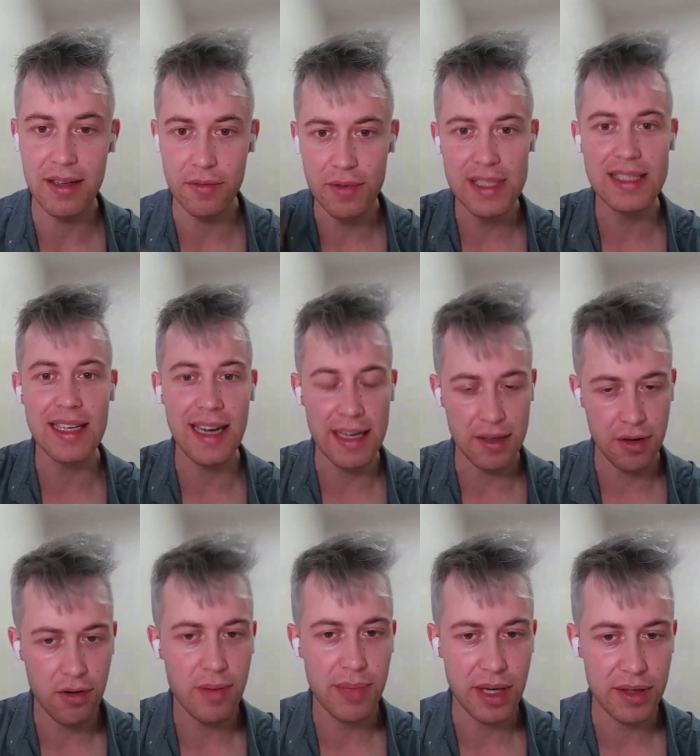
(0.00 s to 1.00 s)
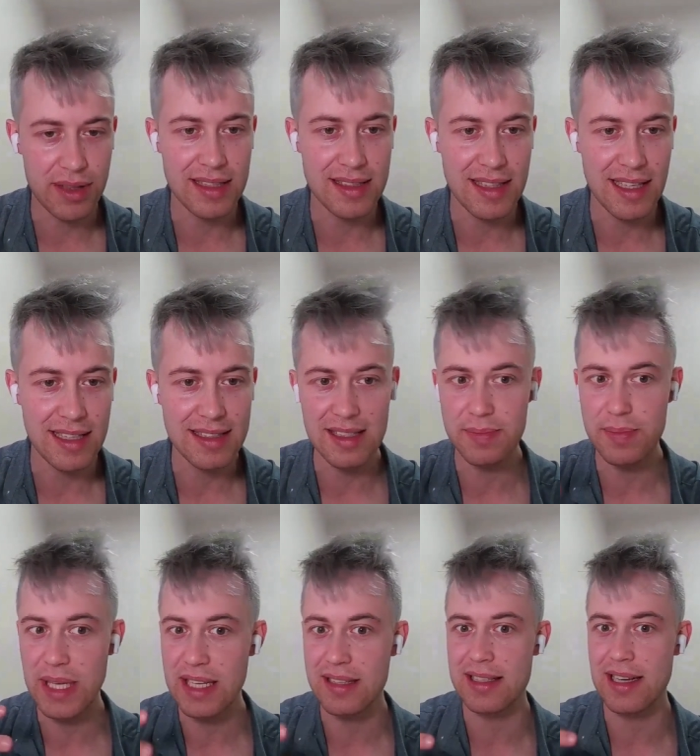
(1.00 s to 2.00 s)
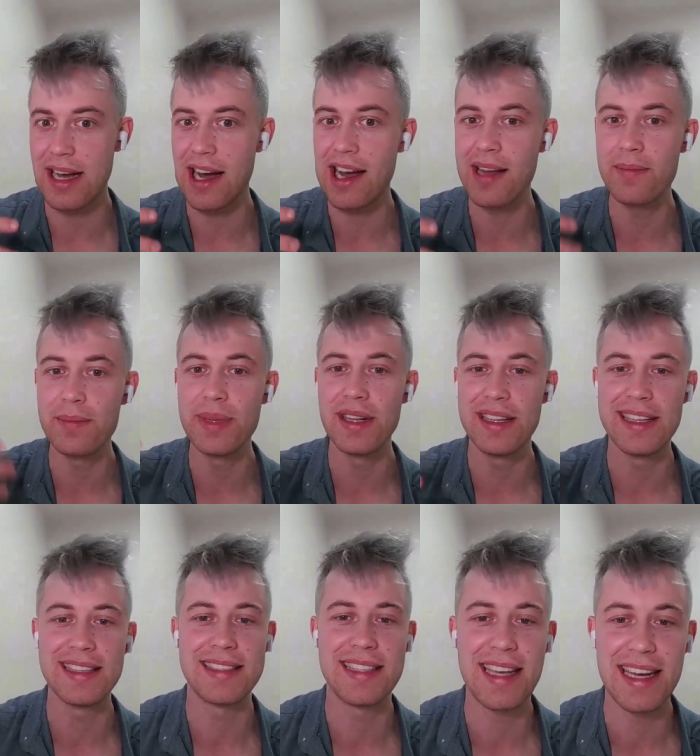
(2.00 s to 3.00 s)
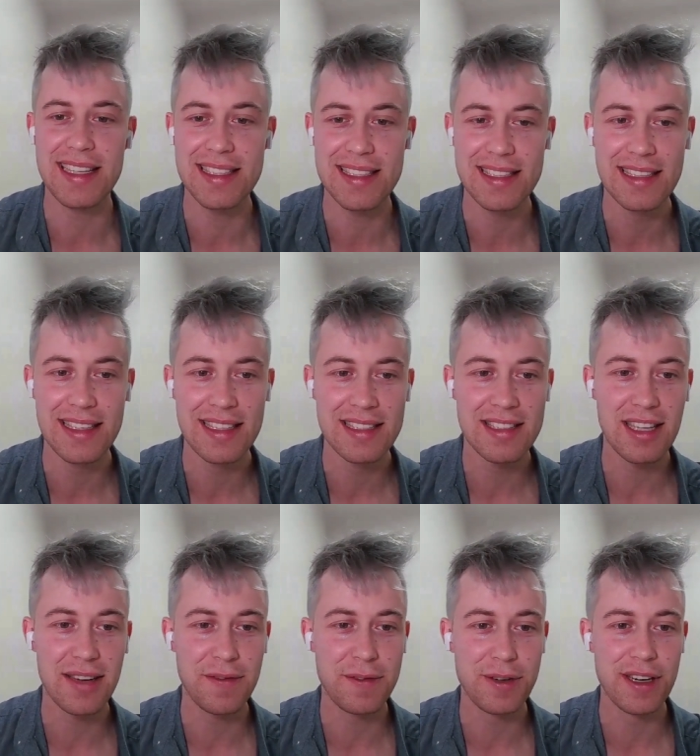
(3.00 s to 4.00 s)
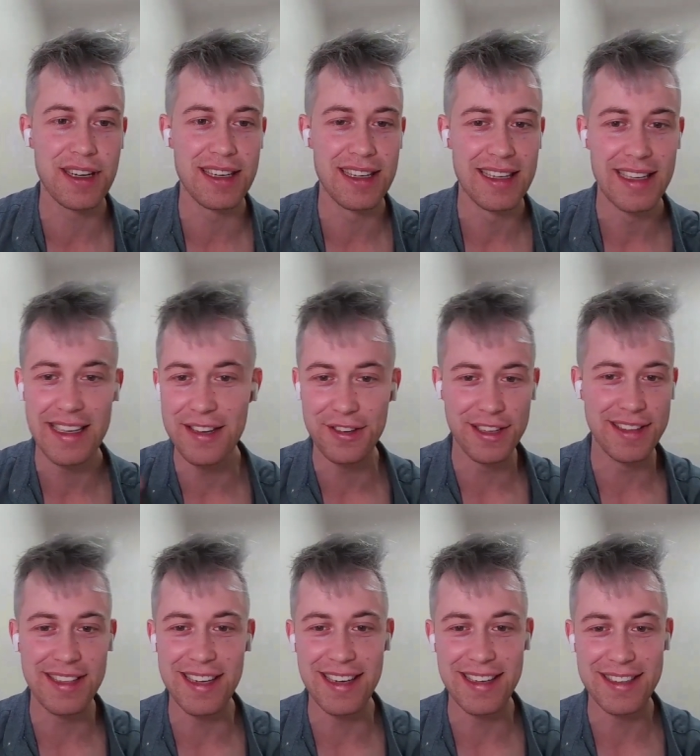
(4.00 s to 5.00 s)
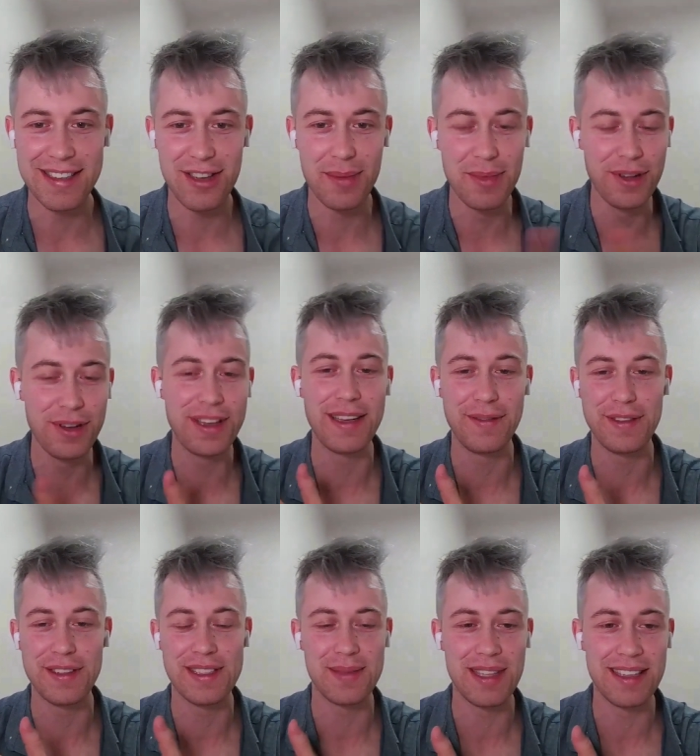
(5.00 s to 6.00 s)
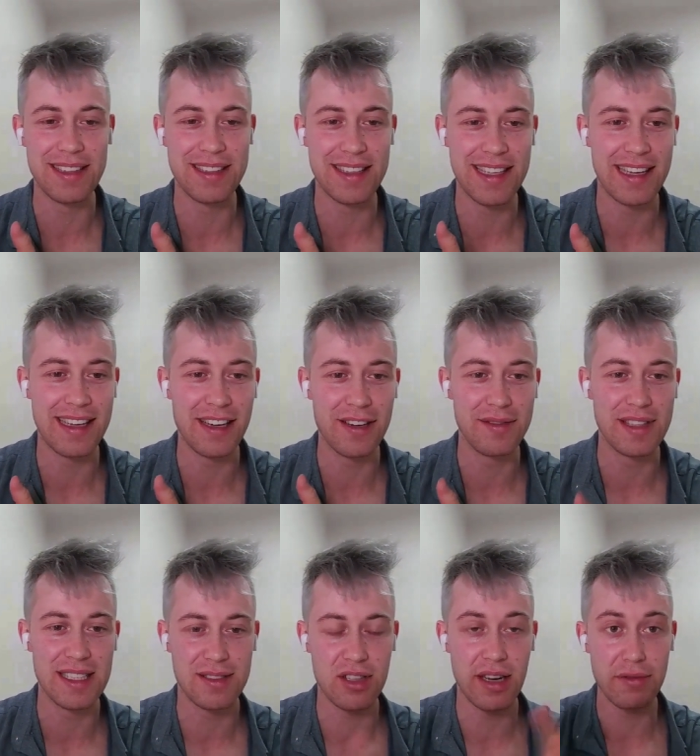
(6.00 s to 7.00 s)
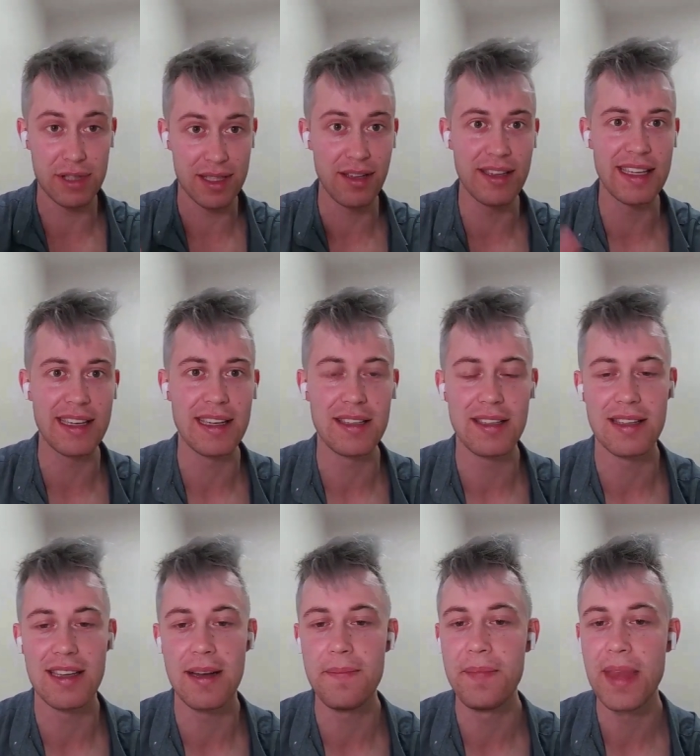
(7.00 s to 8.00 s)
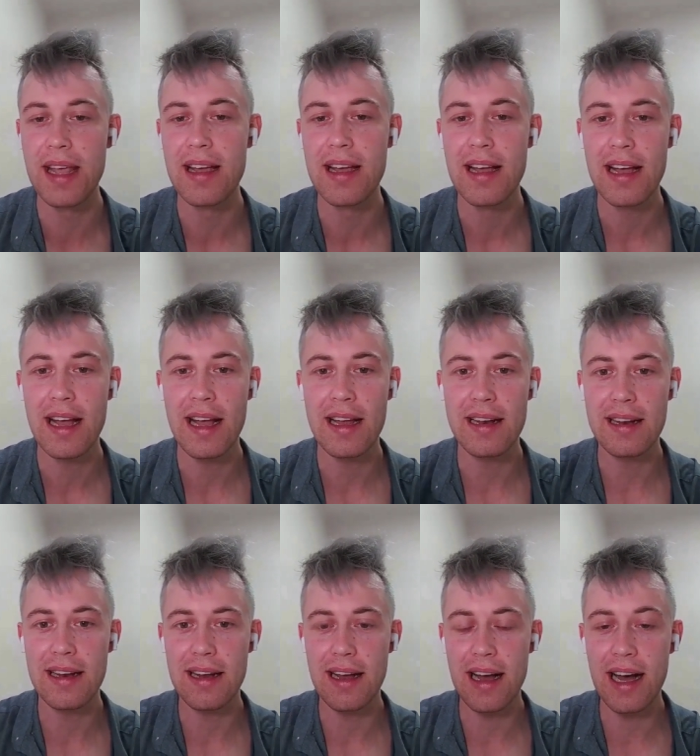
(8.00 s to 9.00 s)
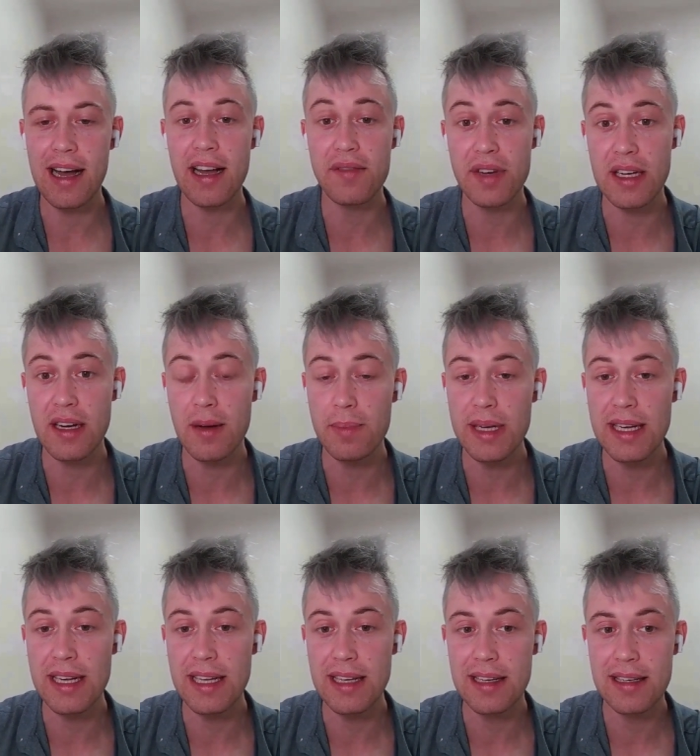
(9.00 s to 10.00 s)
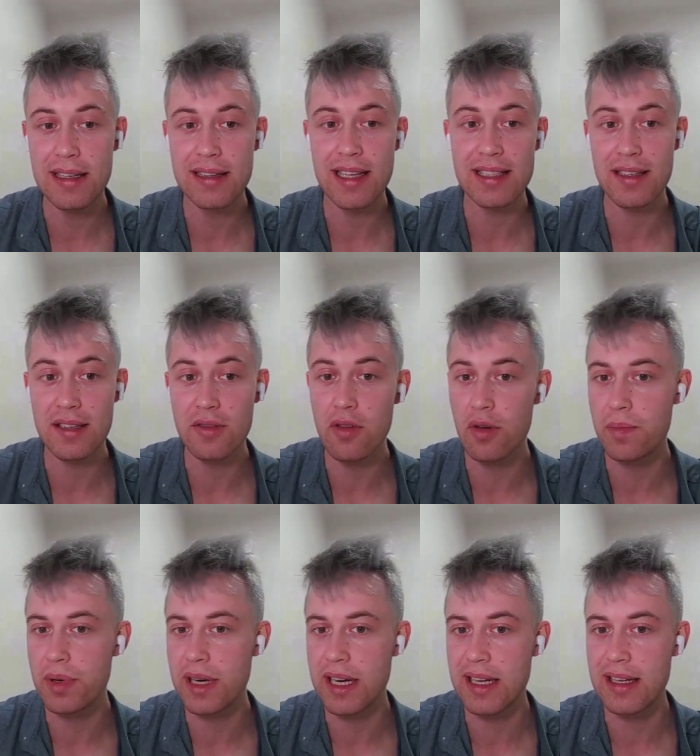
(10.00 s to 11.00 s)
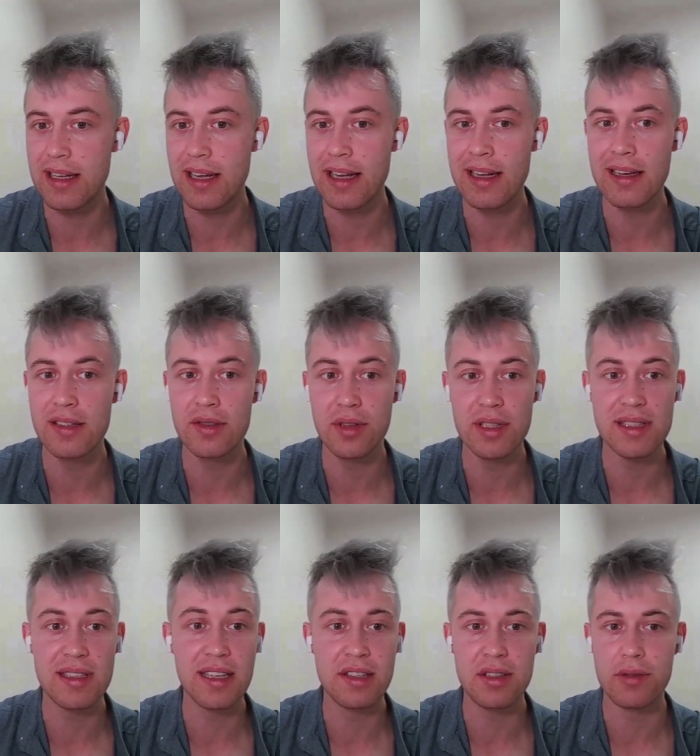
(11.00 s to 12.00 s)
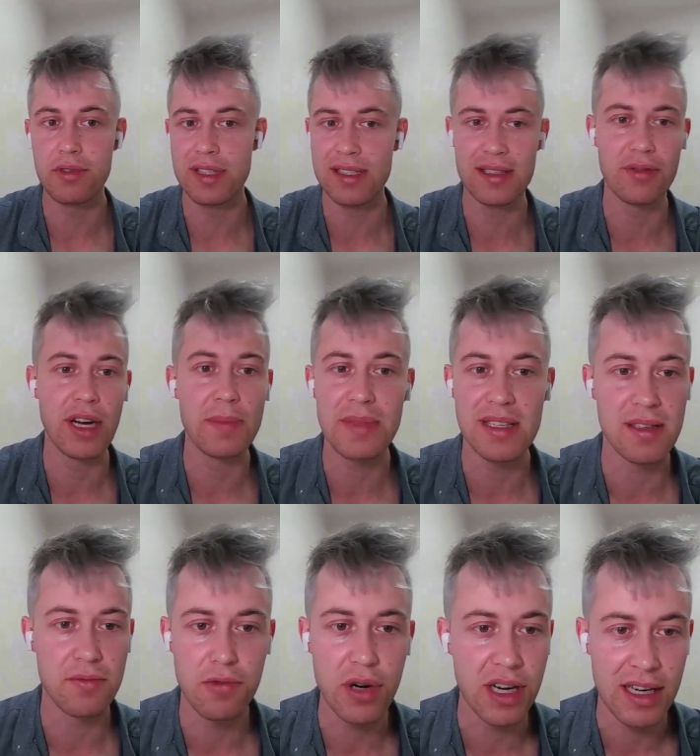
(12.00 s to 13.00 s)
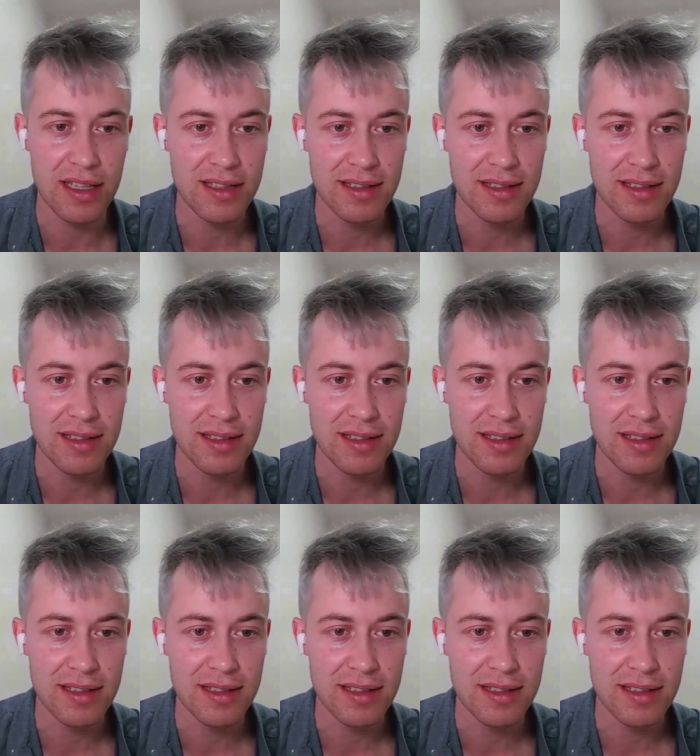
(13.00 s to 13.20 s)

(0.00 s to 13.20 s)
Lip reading: the reason I know about these things, is because I'm building SaaS software here and there. So I'm looking for something to take care of this. So I was looking into them, and I have a company that's incorporated in a jurisdiction where Stripe doesn't work.